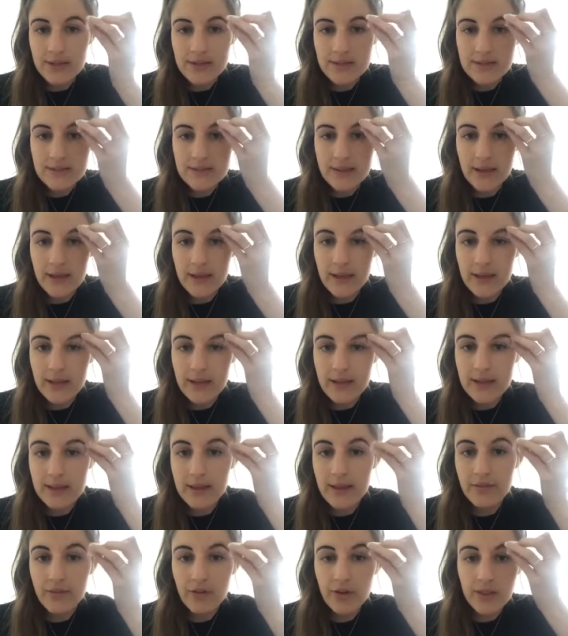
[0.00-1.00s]
is saying that
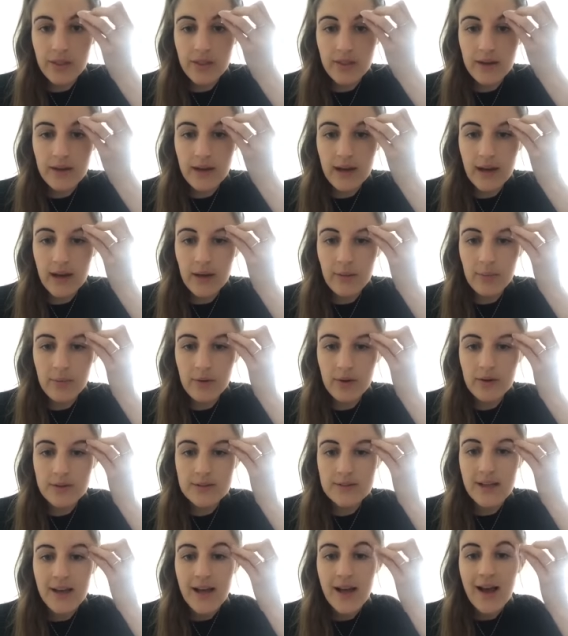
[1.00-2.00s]
they've got thin
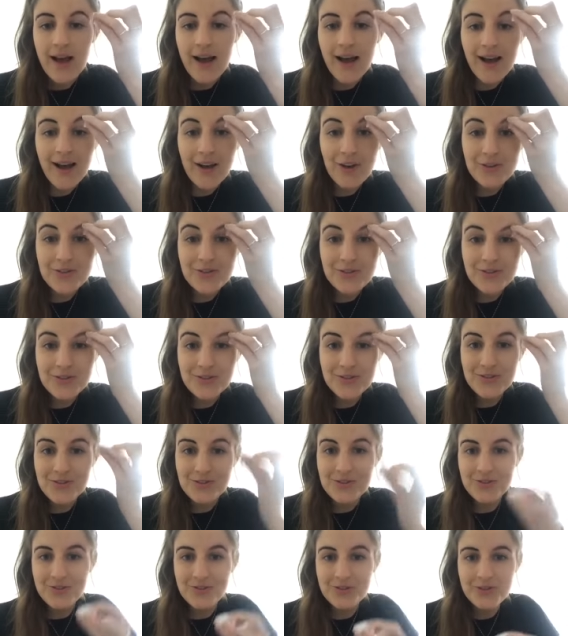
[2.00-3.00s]
eyebrows. I also
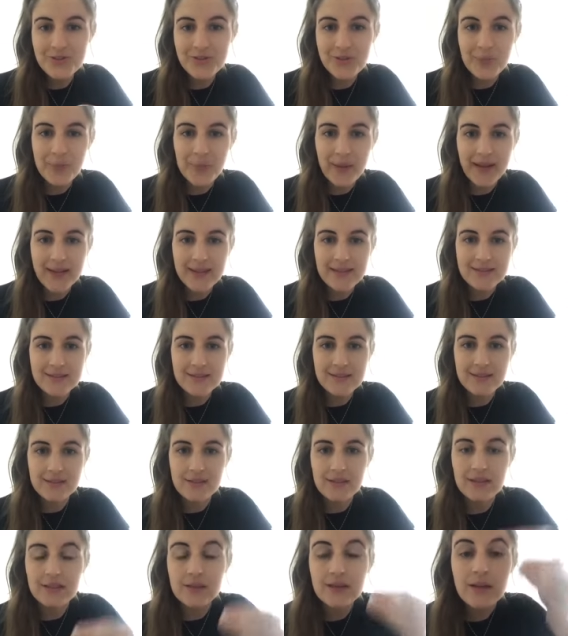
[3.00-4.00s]
used to use the
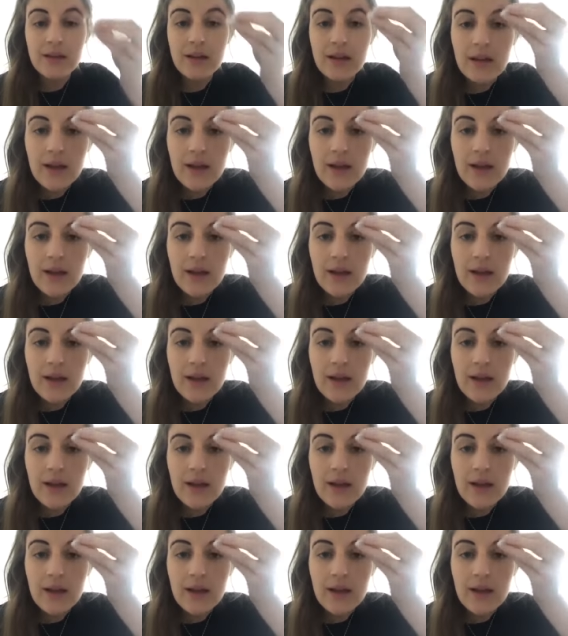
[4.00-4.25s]
pencil,